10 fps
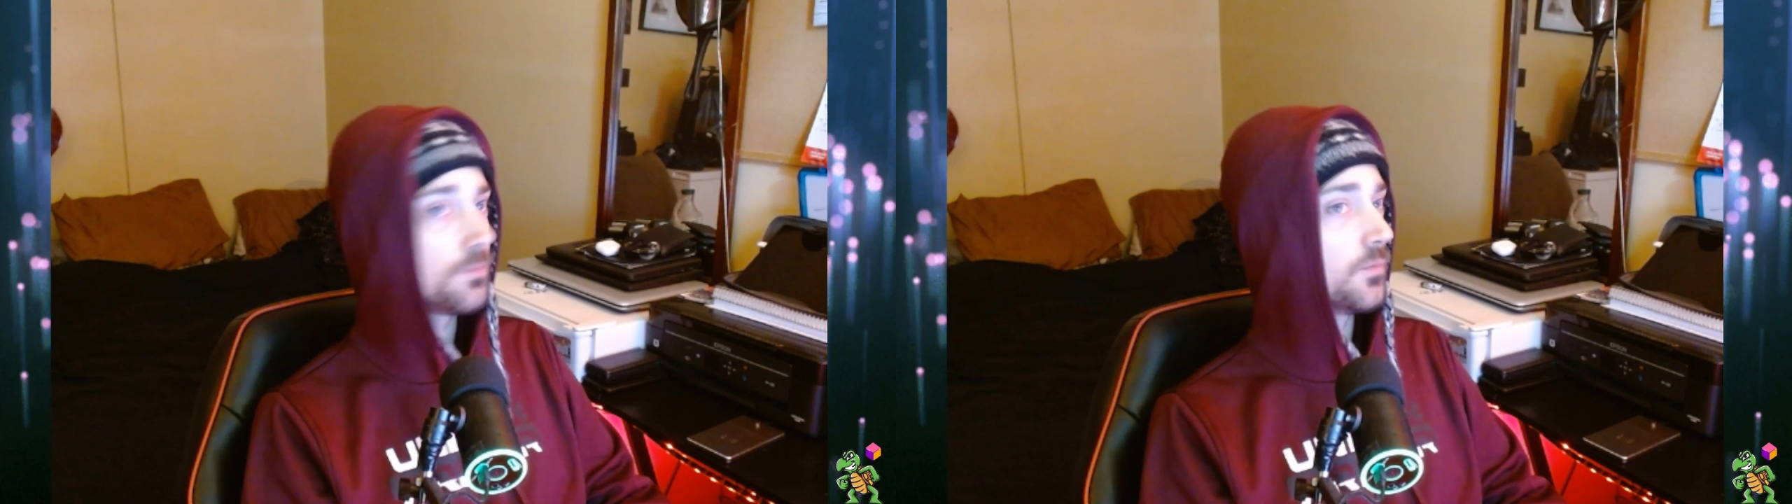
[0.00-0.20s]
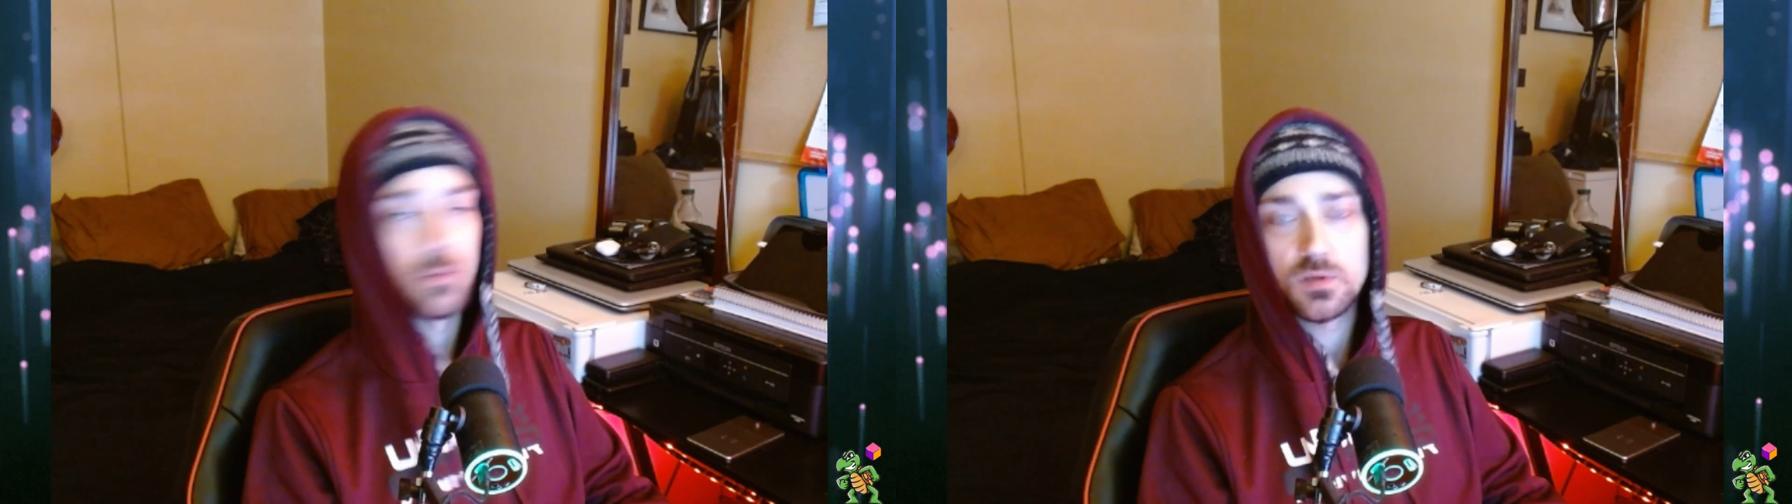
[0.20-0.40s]

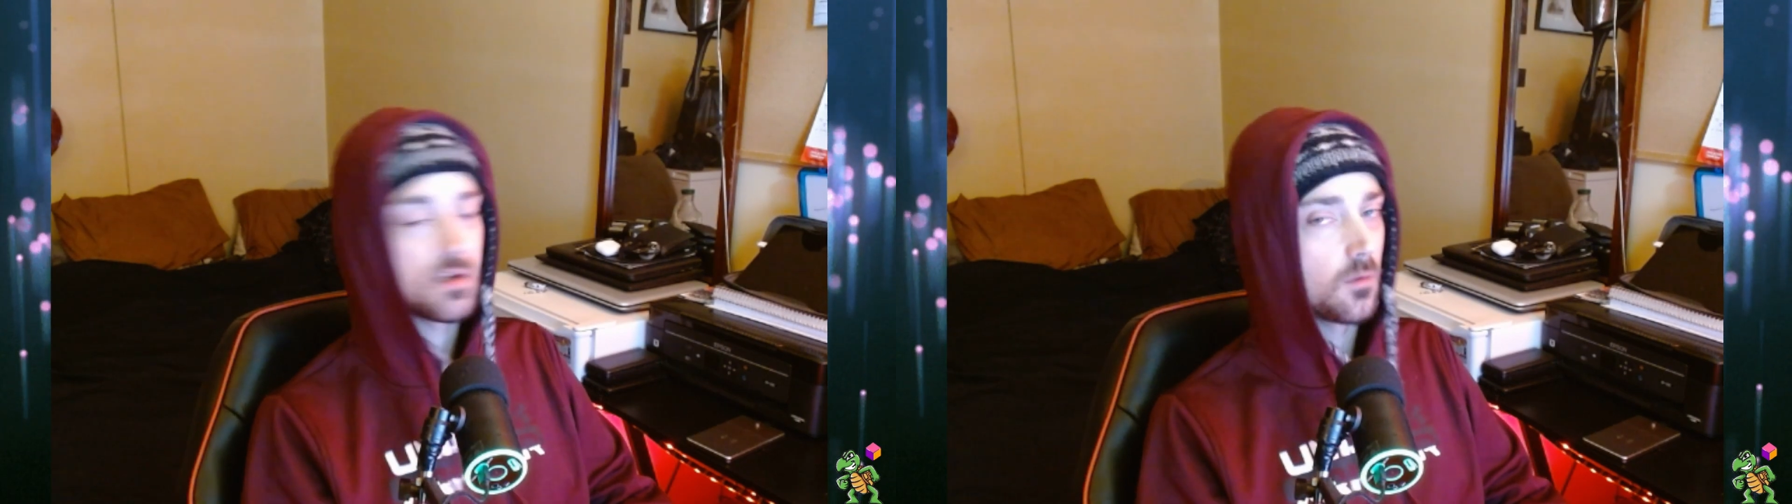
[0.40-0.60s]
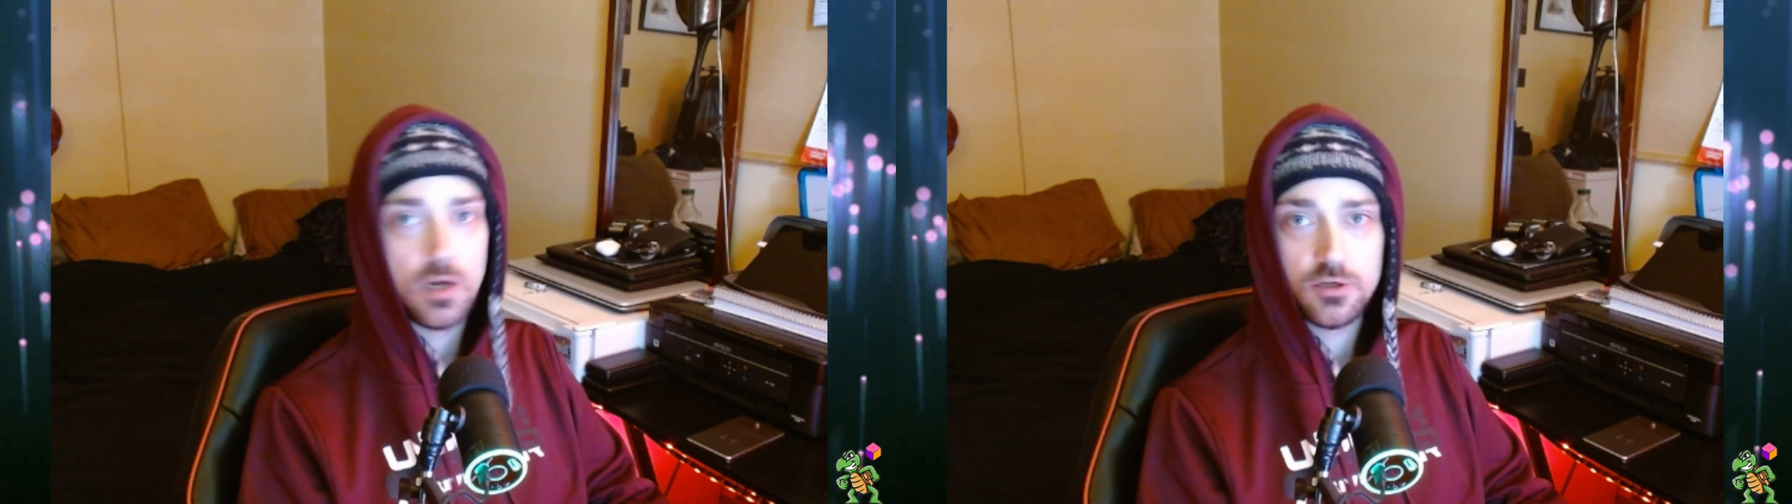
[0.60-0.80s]
no one's
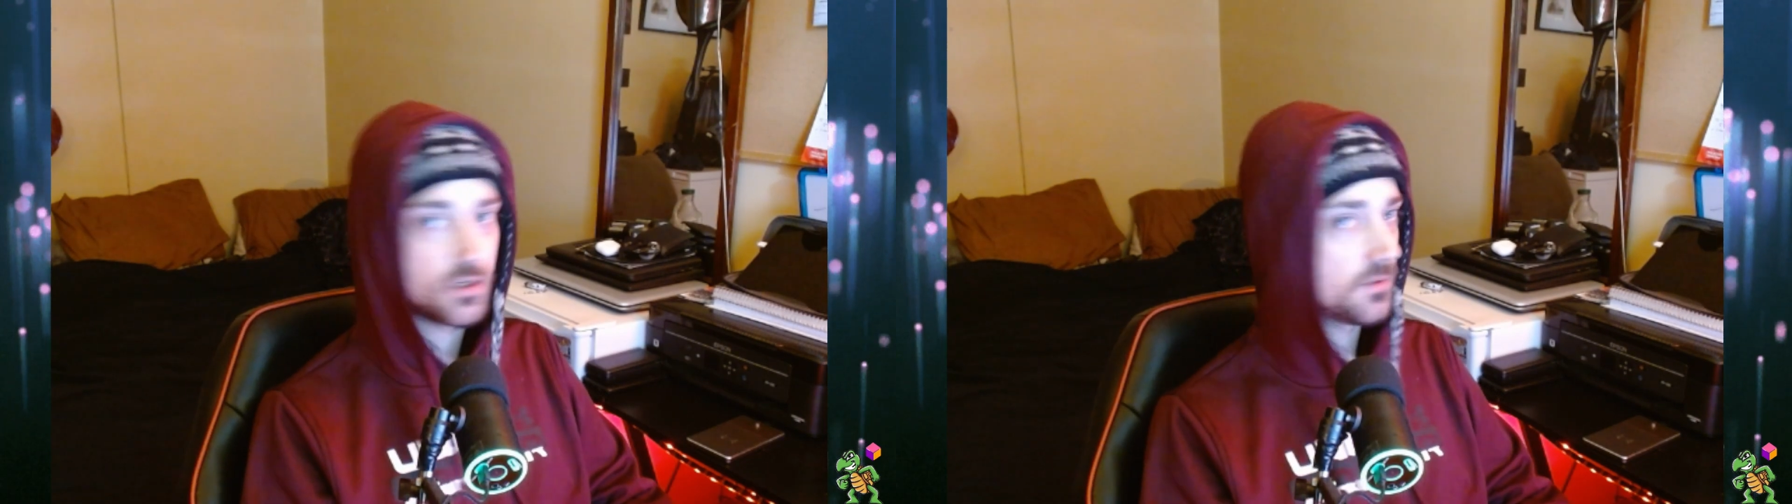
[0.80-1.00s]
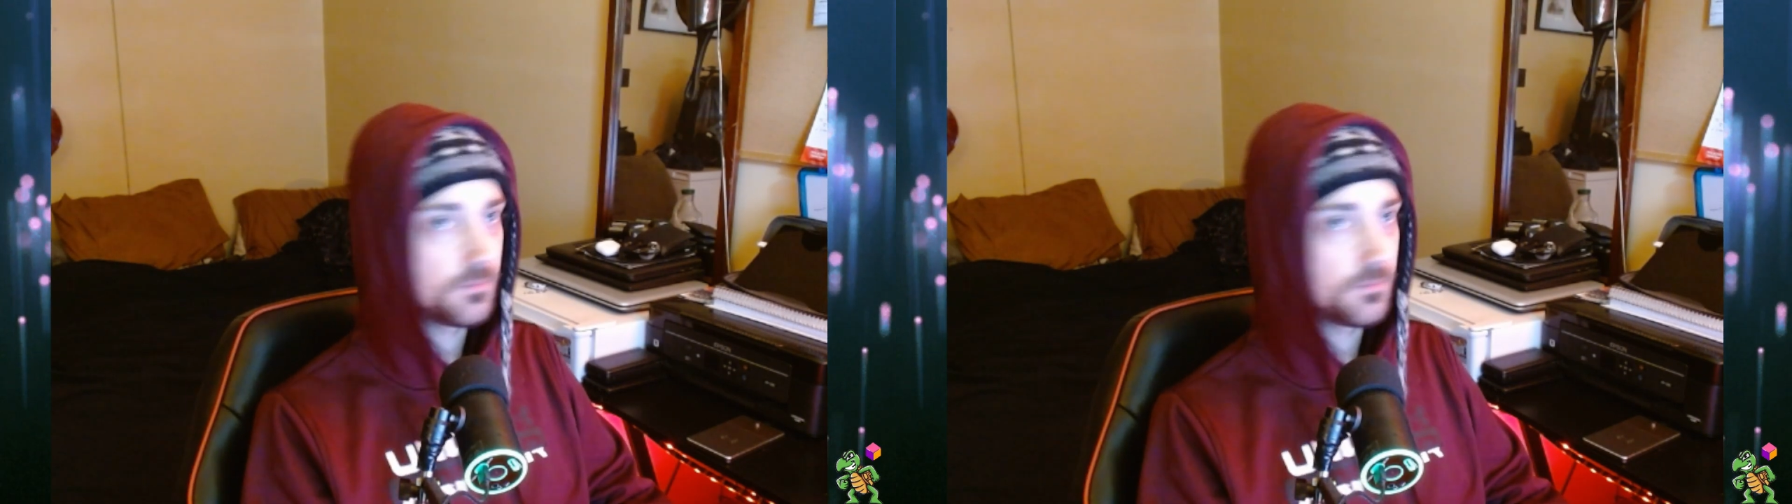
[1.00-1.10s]
gonna watch it.